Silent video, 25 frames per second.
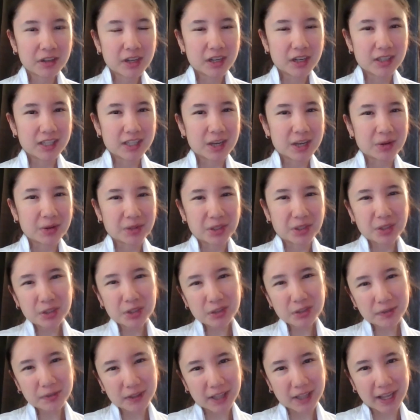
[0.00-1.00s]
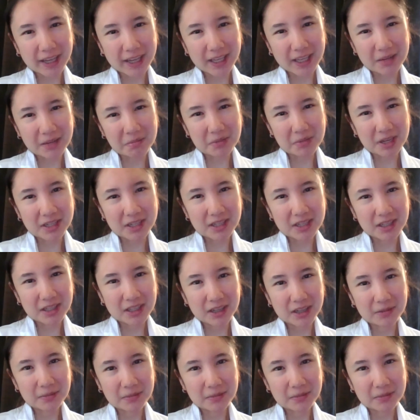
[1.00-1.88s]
is how useful I can be to them.